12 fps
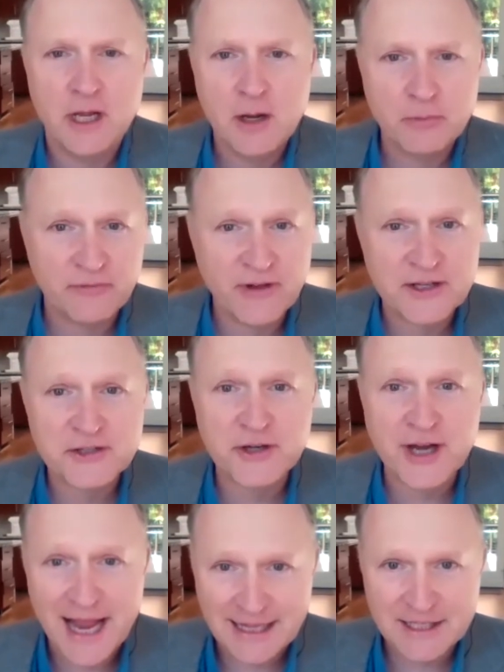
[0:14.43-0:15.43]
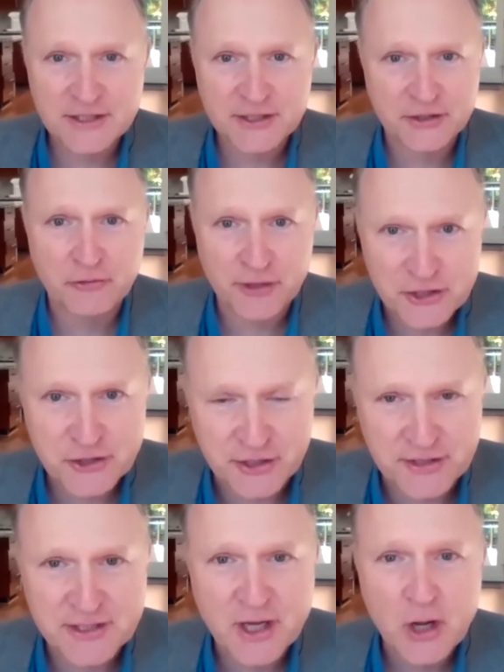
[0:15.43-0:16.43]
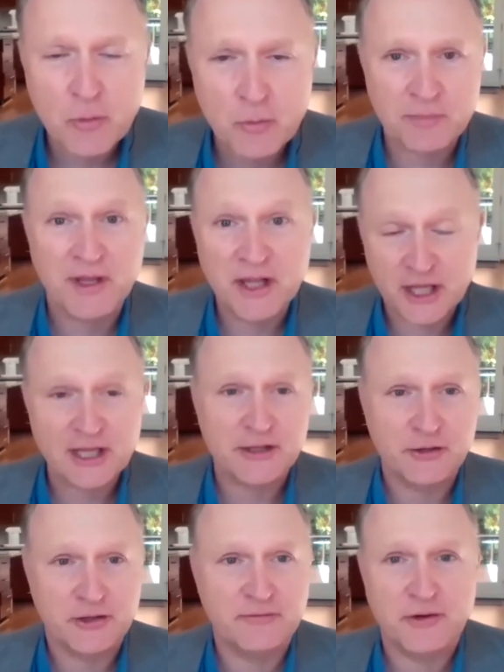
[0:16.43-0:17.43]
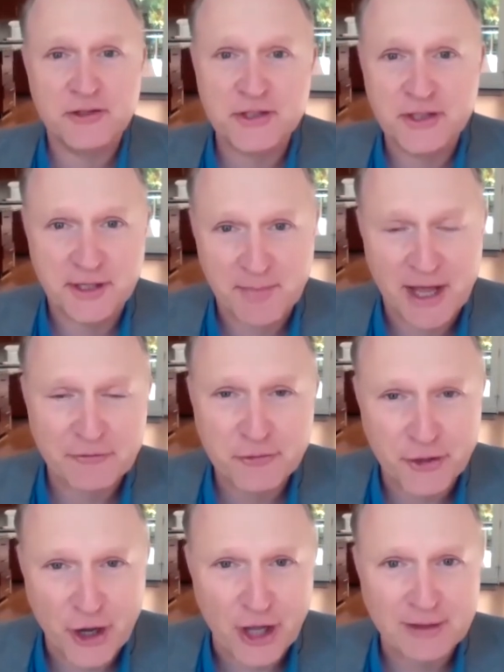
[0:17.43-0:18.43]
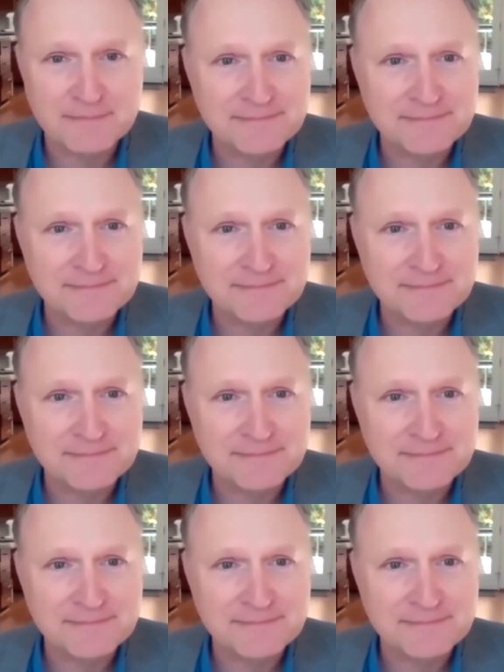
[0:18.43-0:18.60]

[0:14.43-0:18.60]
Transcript: Professor Allison Christians with McGill University in Montreal.